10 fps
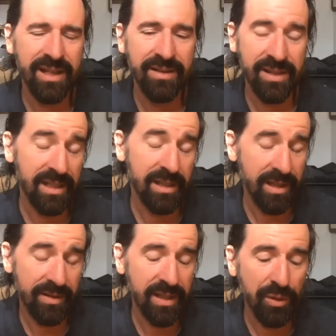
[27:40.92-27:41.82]

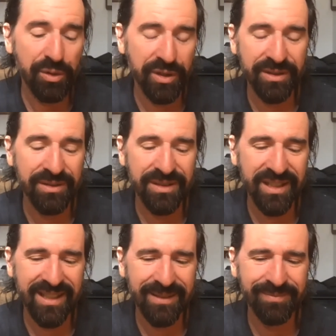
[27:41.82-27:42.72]
the Oakland
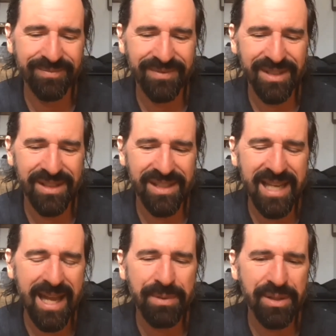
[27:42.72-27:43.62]

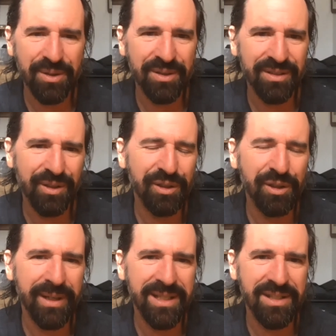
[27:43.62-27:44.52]
steps are a
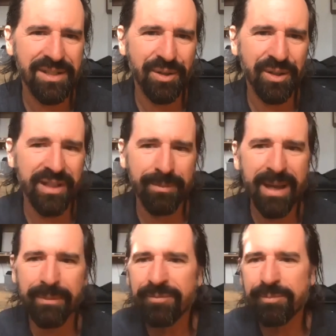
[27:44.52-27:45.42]
good place to start. And I
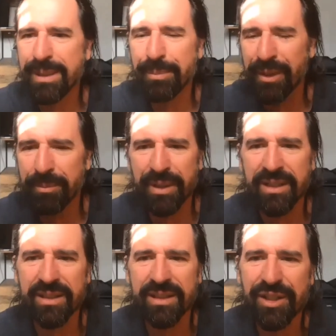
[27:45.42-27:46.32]
bet people can put
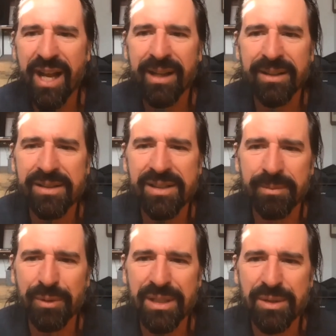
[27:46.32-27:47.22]
into the chat
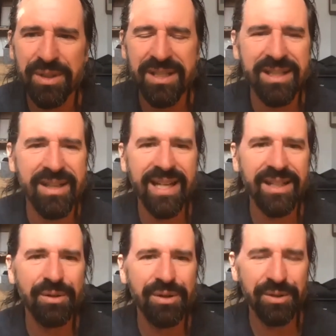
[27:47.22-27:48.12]
some resources that they
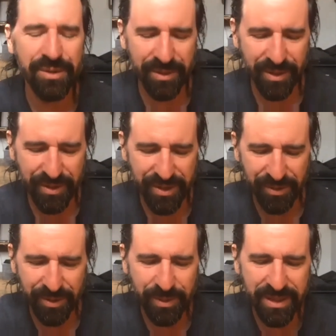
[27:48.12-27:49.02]
know too that are also
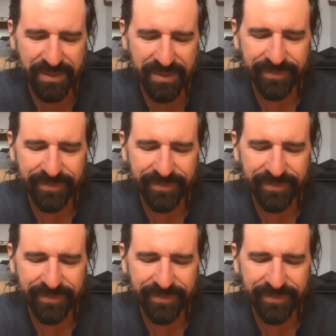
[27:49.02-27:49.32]
good ones.